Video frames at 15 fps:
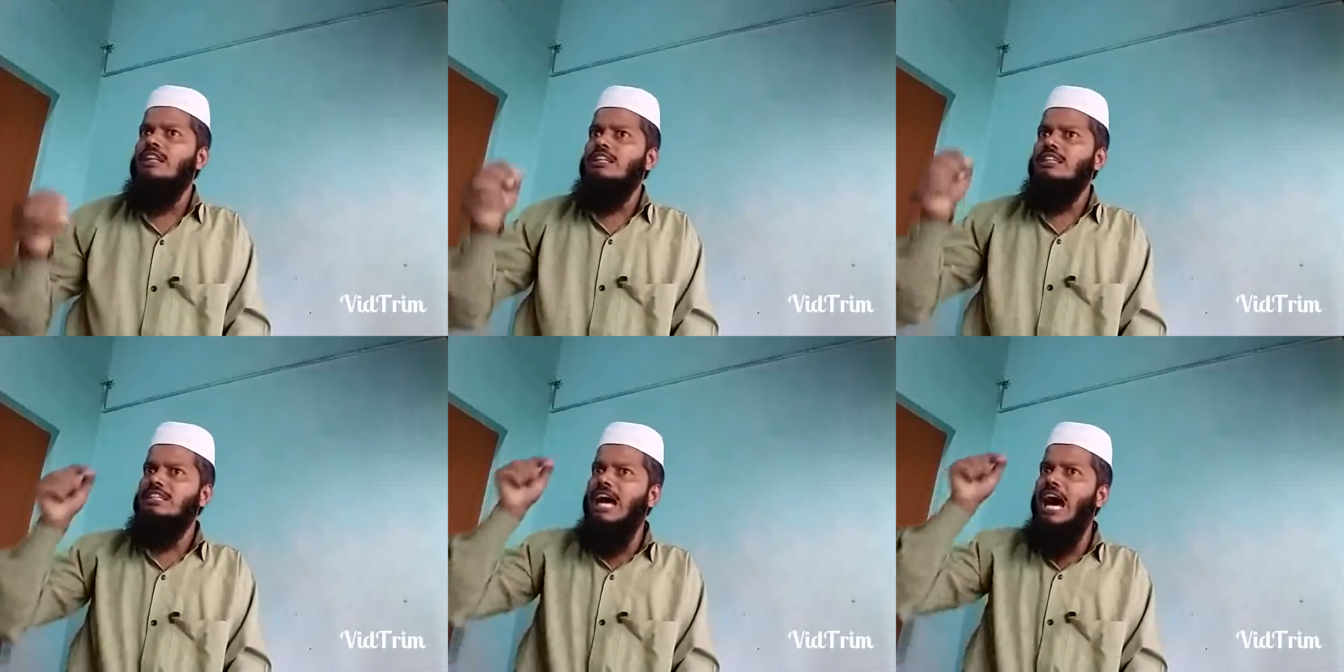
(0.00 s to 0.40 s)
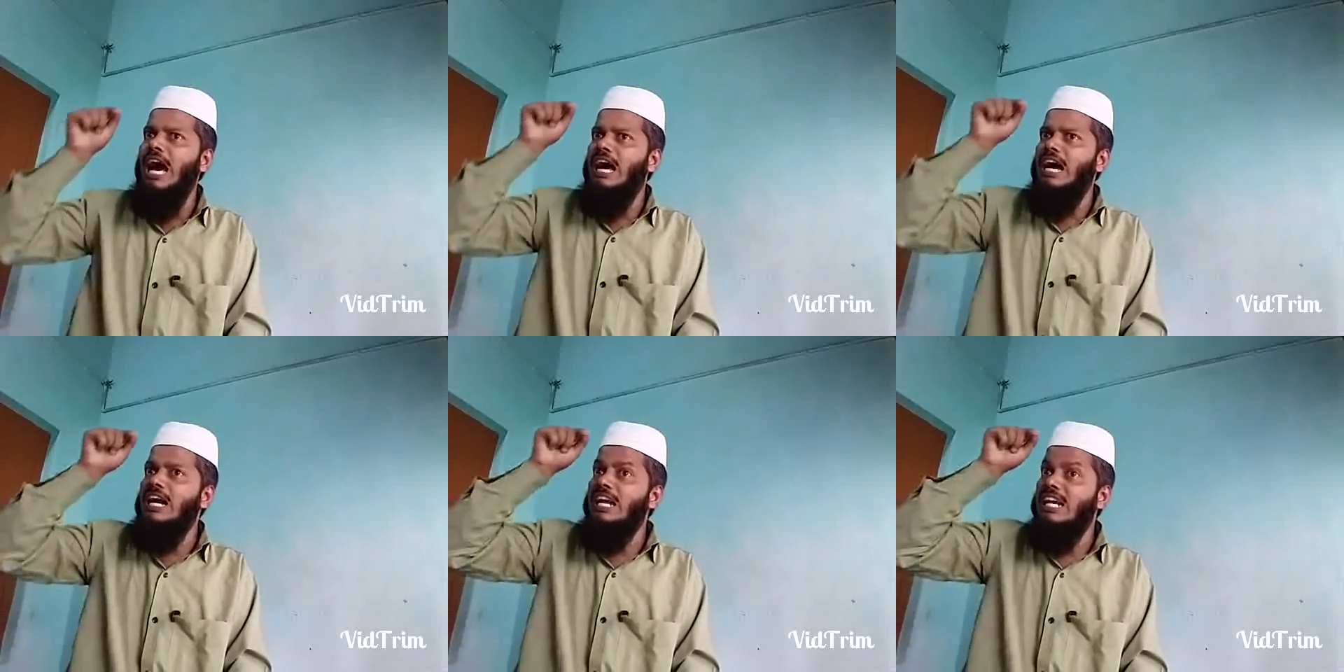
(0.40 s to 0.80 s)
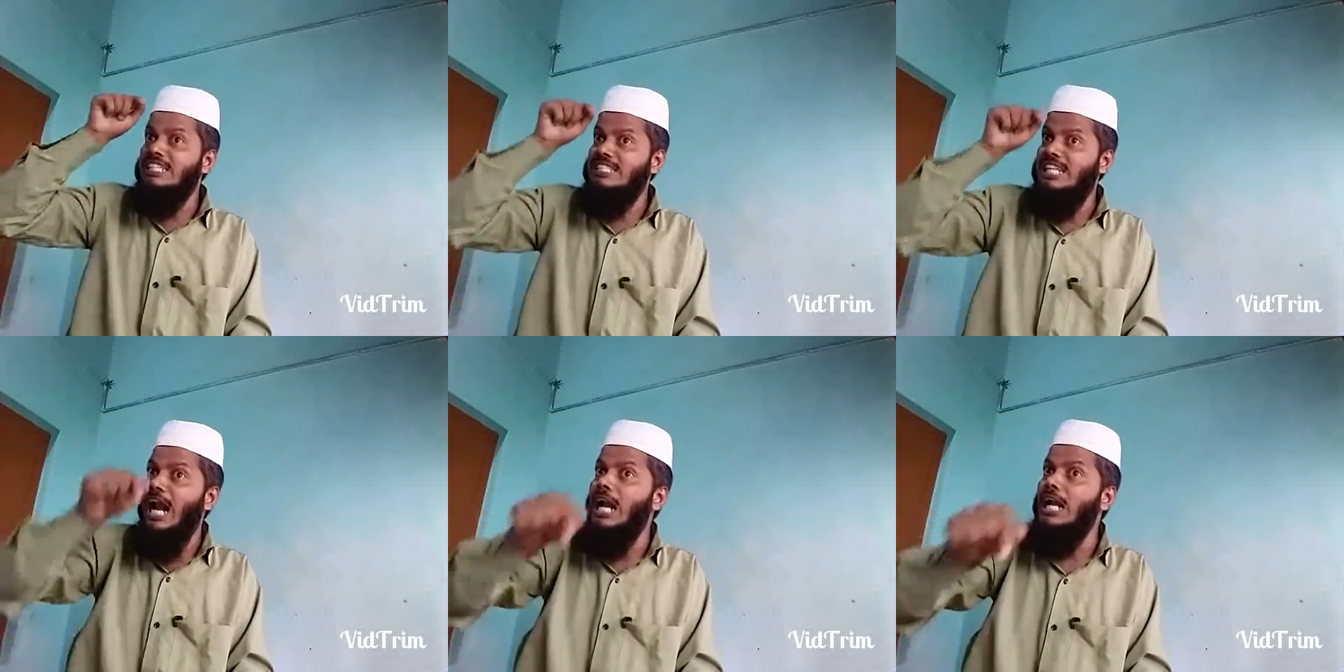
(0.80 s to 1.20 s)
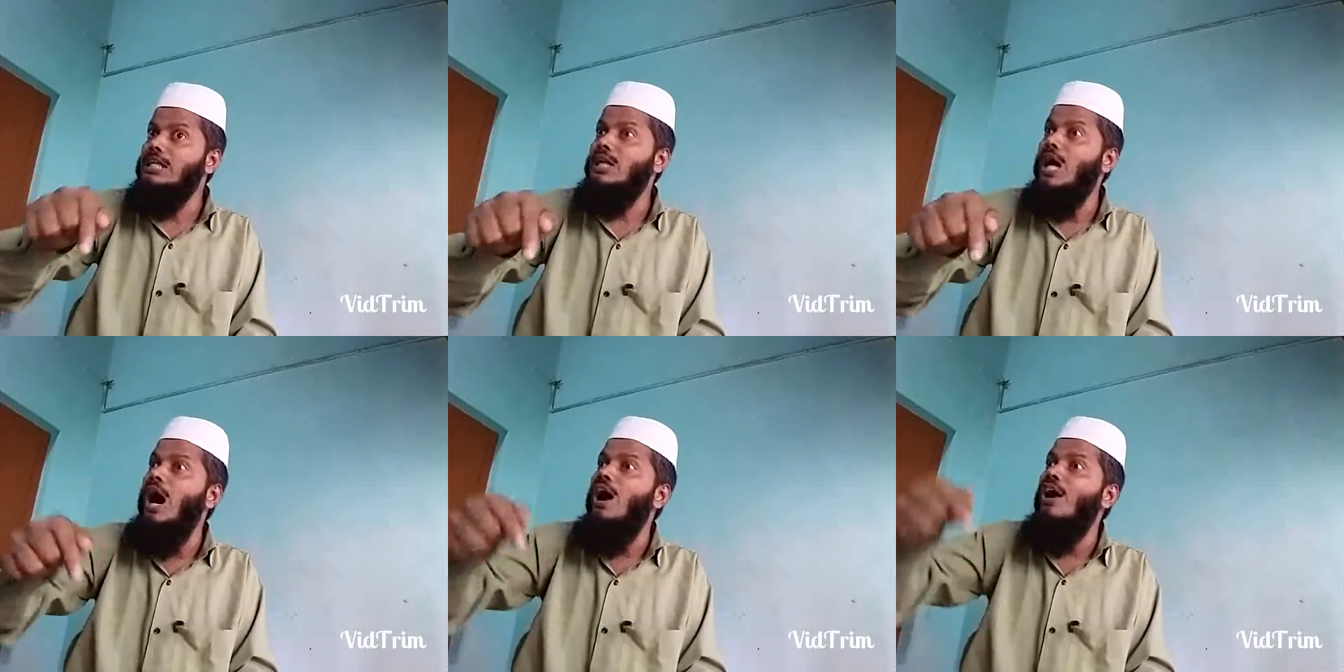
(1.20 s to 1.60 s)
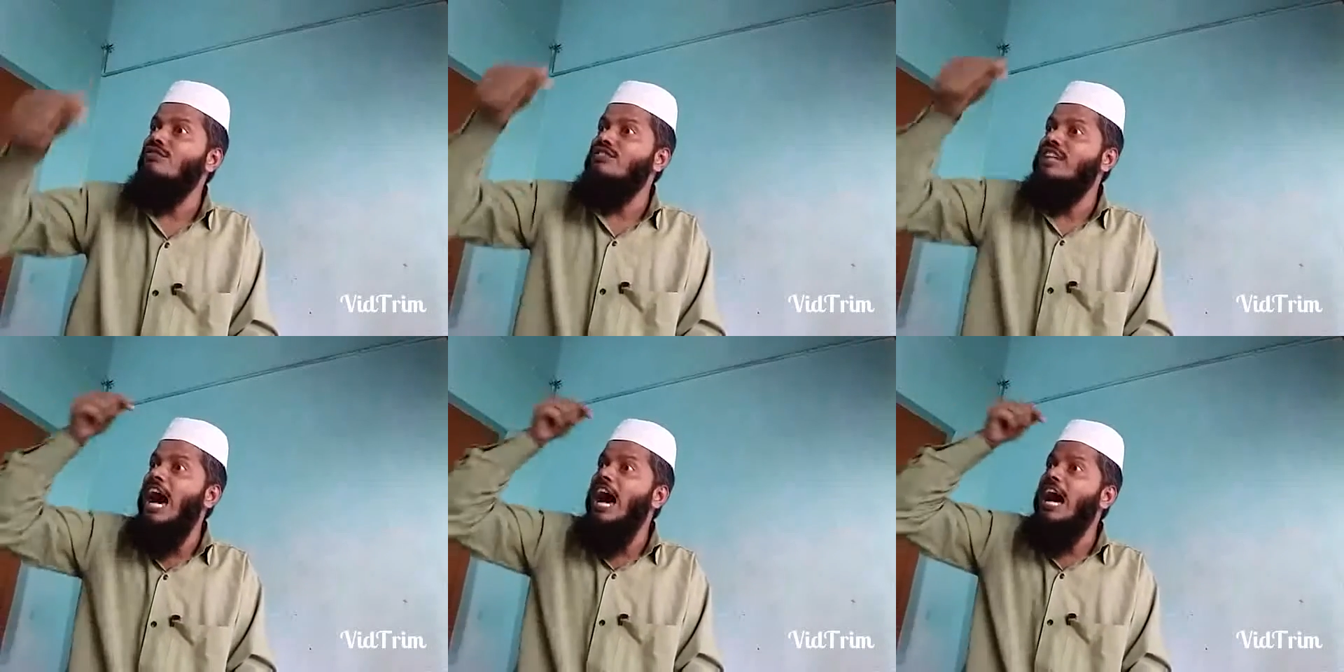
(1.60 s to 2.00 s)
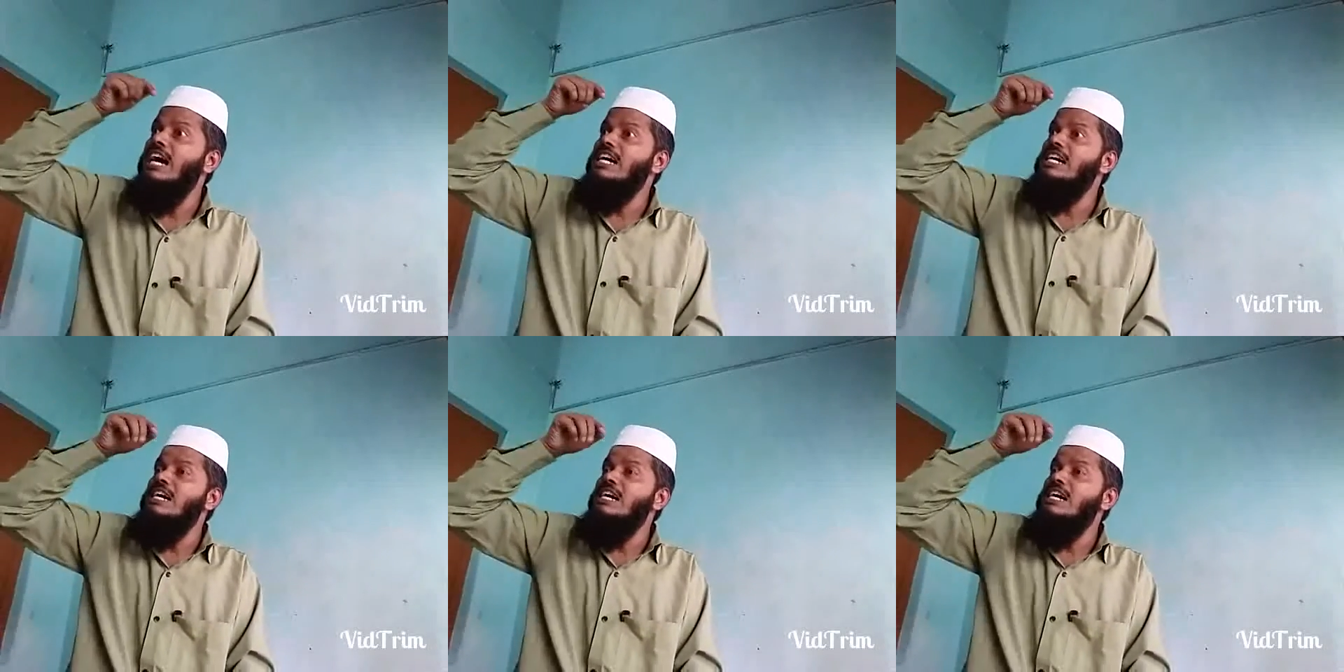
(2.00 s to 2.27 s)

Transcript: the result of the, uh,